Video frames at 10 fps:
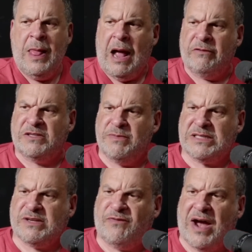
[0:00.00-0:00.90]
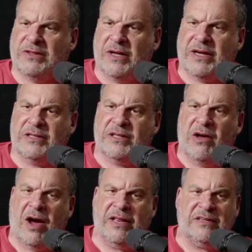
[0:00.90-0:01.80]
I was mystified looking at the
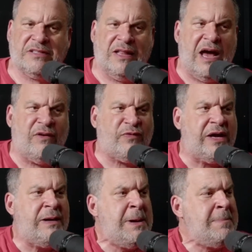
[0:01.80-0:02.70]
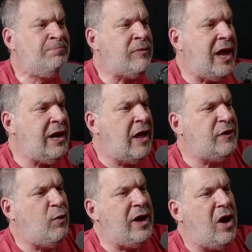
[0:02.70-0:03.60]
audience laughing. And on
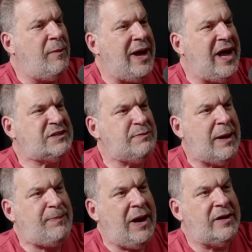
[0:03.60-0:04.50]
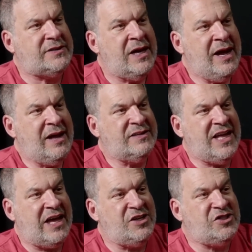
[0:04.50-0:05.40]
the way home, I asked my parents, is
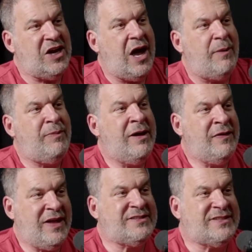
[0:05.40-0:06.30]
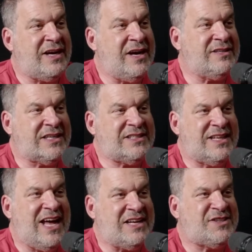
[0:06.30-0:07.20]
that a job? They said it is. I
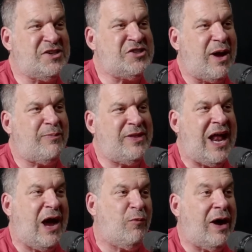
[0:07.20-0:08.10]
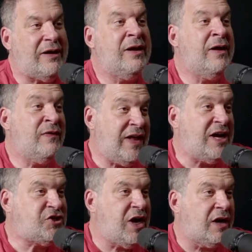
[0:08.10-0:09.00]
said, that's the job that I want.
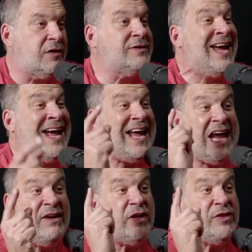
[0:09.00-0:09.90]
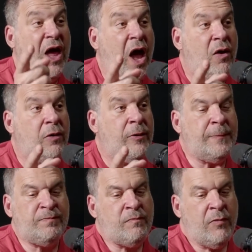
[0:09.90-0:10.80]
They chuckled, even though
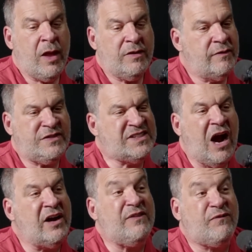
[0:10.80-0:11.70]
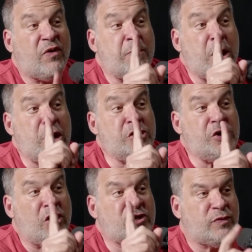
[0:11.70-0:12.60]
starting from
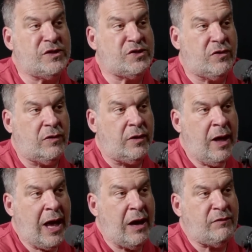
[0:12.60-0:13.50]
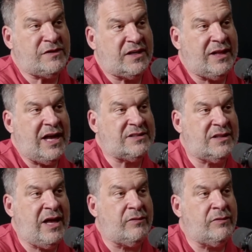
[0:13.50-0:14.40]
nursery school, I was the class clown.